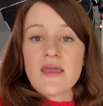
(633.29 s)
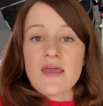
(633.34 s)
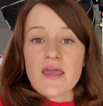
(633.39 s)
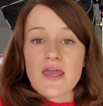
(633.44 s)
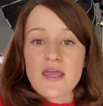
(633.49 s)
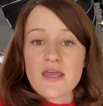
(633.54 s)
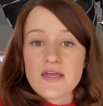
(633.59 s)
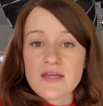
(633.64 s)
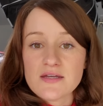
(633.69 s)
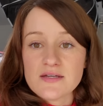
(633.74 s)

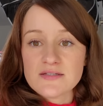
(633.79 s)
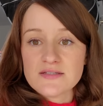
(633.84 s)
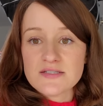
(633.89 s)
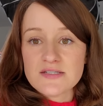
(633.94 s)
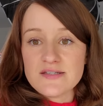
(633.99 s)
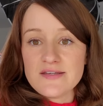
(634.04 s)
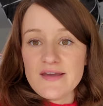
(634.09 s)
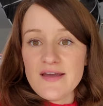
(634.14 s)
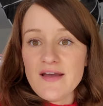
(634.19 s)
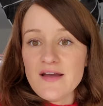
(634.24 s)
And
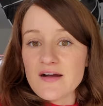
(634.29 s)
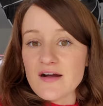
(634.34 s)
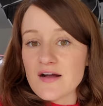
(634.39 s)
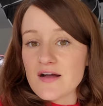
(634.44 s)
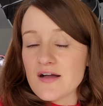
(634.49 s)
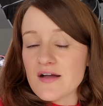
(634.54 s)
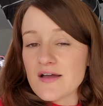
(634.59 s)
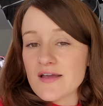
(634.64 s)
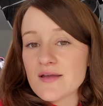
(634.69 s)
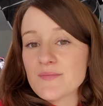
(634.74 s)
yeah,
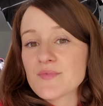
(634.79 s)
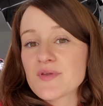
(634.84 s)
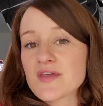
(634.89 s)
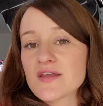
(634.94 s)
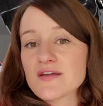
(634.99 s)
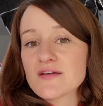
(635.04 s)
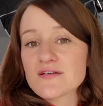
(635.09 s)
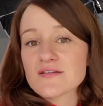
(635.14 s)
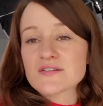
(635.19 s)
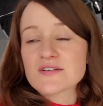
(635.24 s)
I am
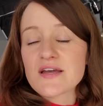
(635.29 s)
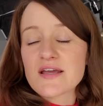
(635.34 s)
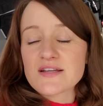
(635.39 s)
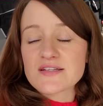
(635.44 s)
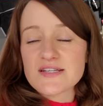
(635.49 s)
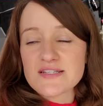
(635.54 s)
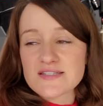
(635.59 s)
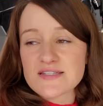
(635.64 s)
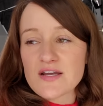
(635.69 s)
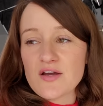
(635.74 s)
gonna kind of
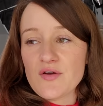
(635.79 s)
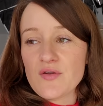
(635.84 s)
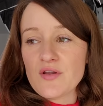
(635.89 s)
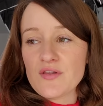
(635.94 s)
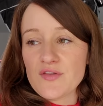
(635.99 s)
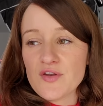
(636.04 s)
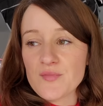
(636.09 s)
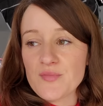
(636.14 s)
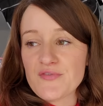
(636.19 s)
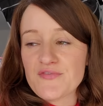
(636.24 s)
test out a
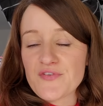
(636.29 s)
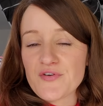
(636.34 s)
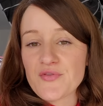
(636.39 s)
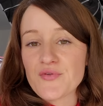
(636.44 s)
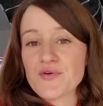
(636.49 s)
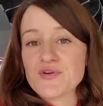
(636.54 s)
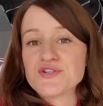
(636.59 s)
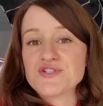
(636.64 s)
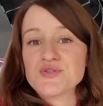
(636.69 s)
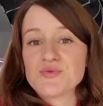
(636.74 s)
little bit further
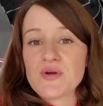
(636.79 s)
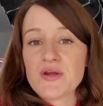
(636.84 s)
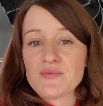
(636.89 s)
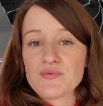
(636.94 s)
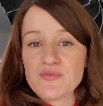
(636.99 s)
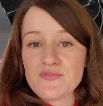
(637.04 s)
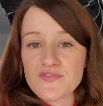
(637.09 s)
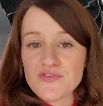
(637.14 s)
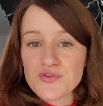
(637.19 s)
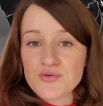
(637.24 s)
and do a
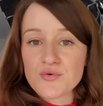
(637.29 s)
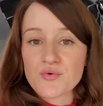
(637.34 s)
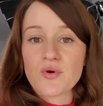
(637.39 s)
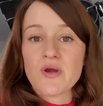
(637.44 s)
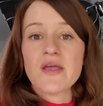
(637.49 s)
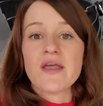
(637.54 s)
review.